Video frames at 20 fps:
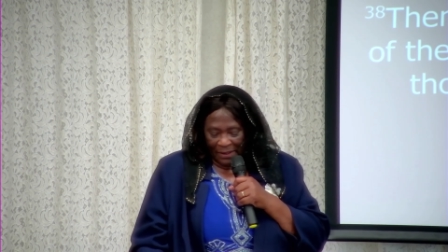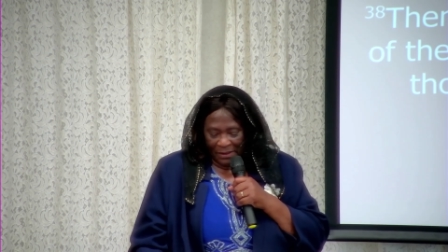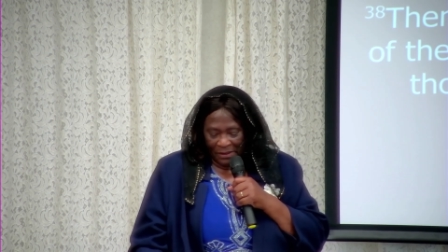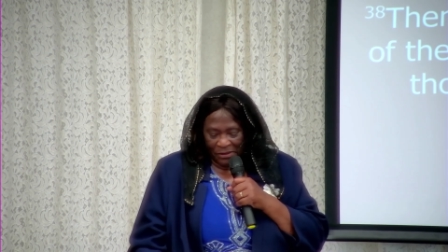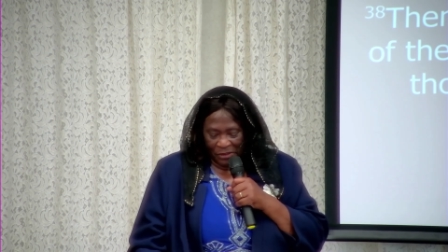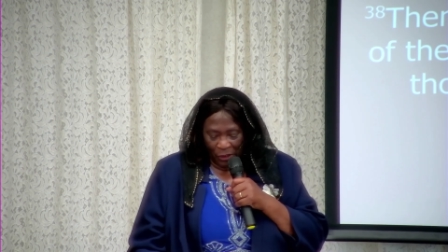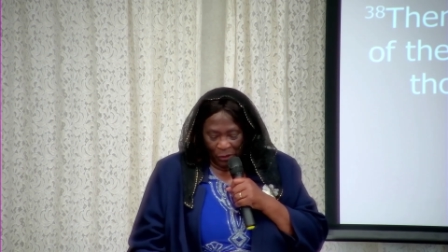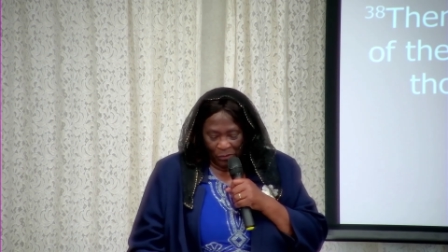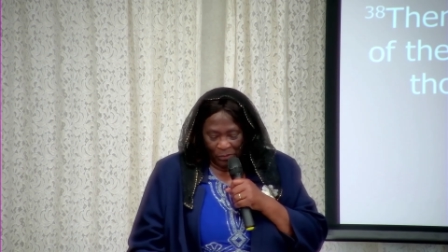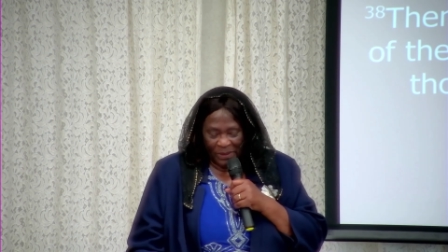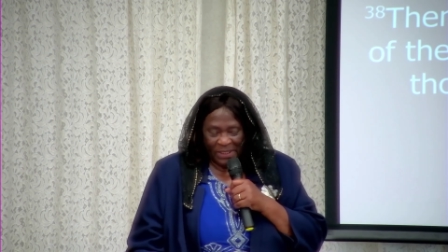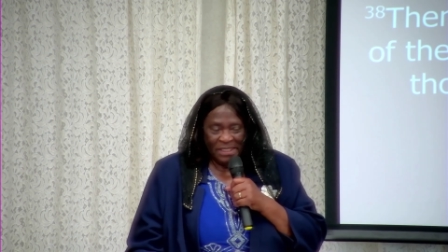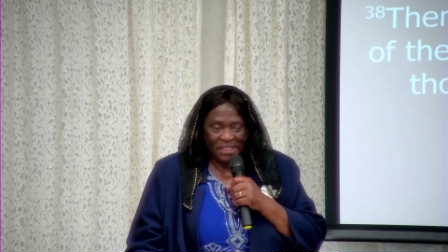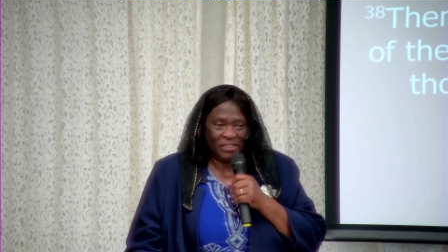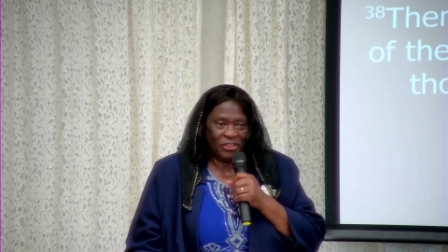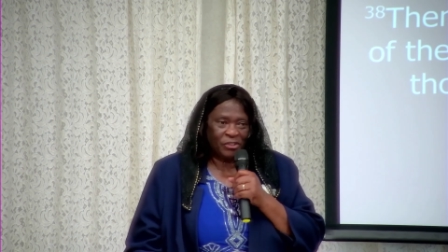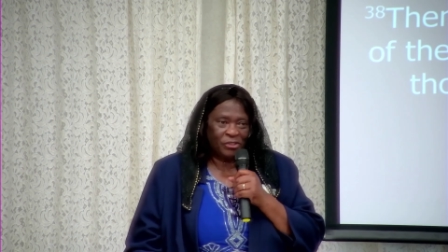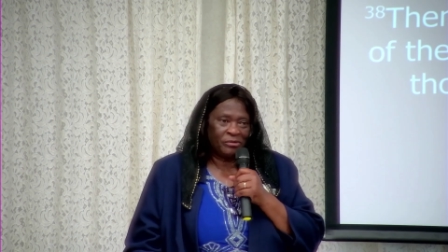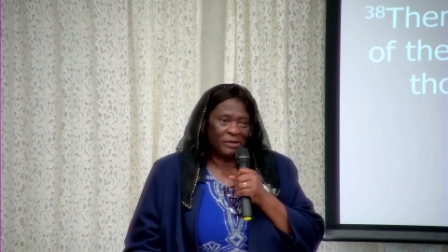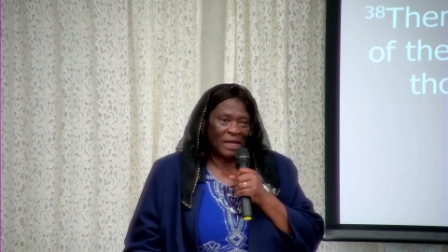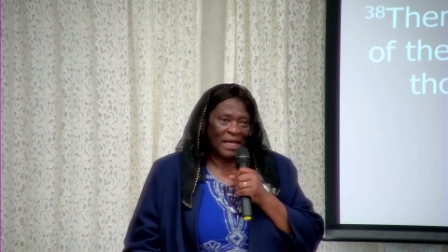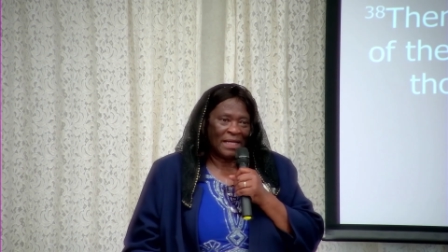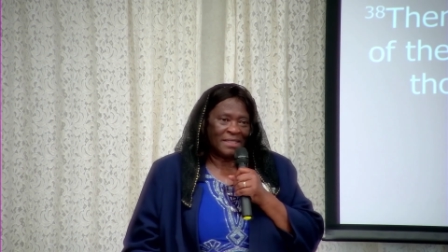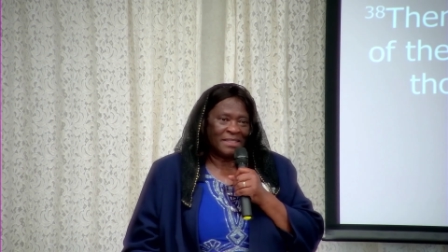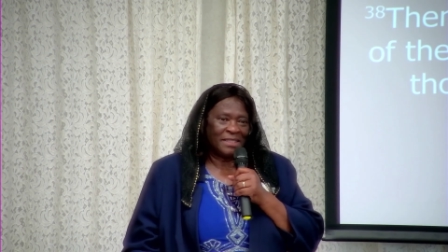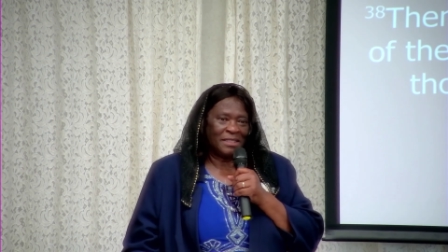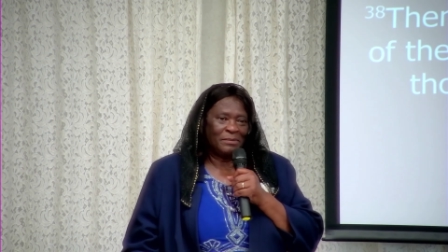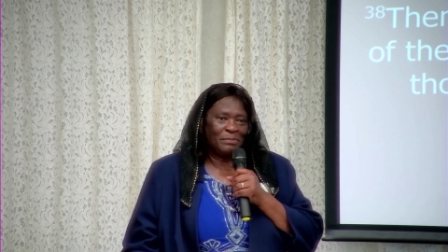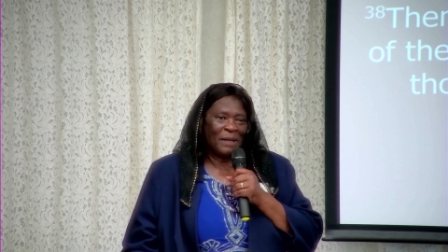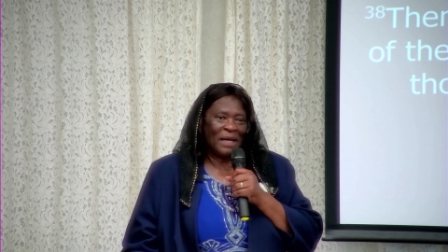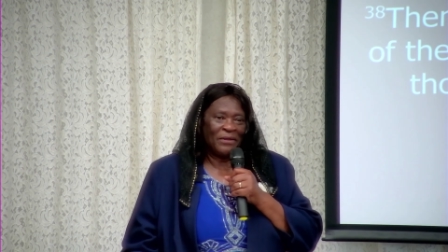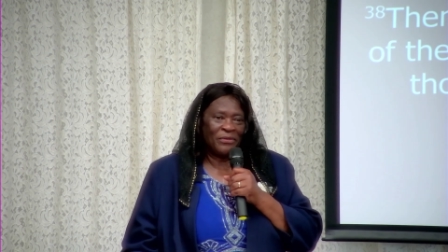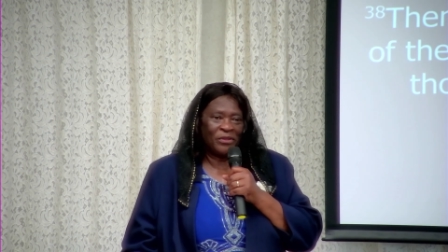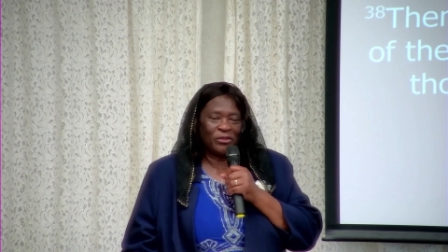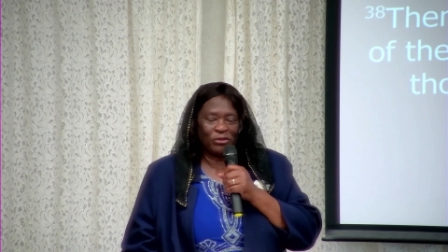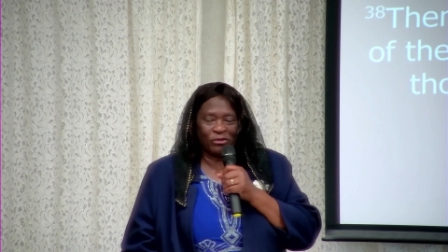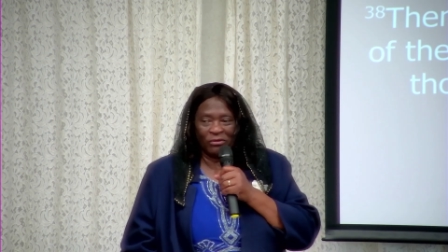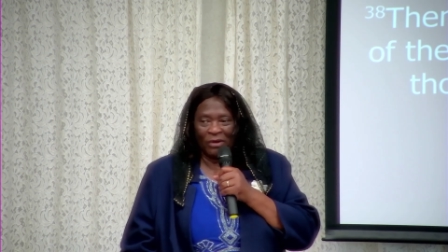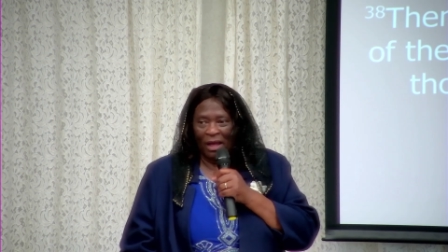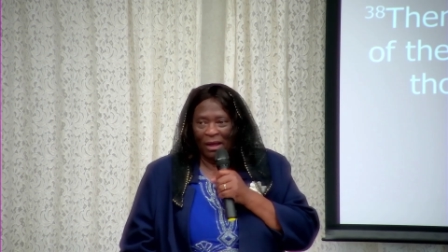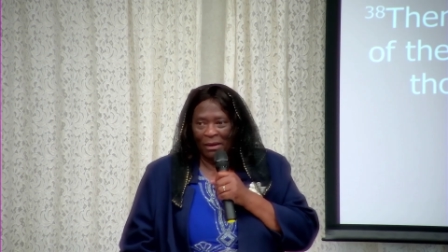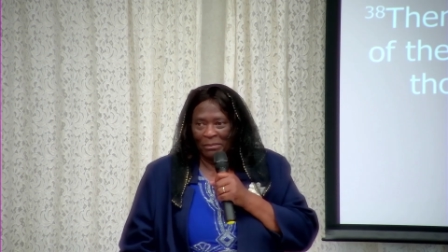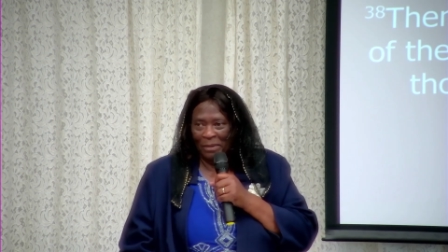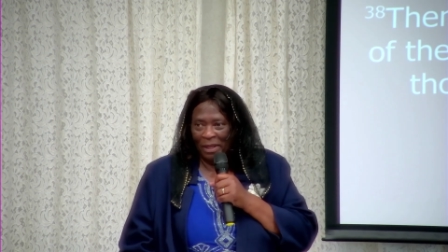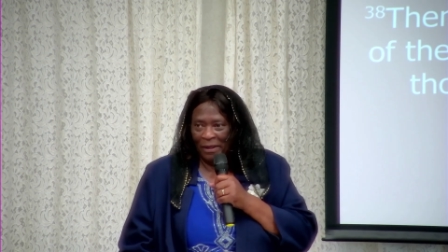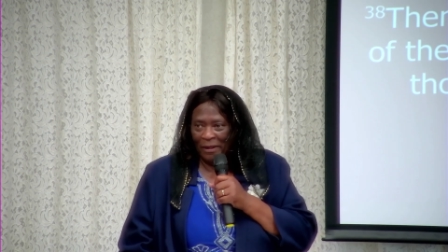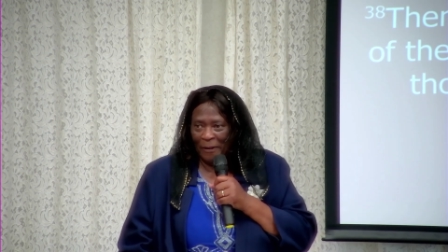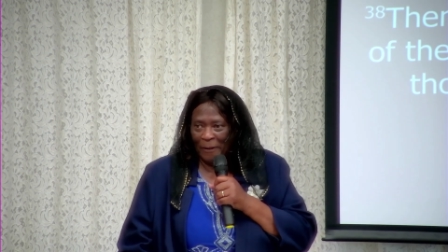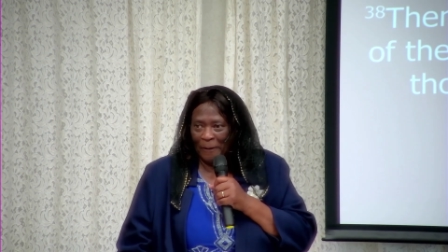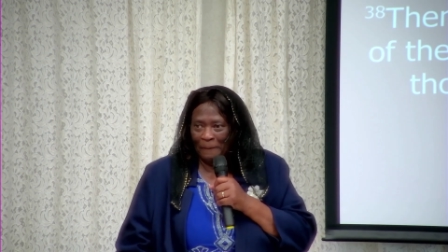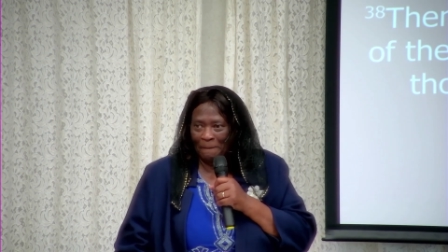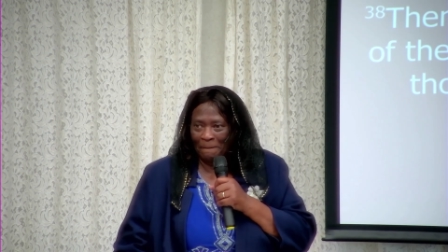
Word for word: Don't be distracted by the drama.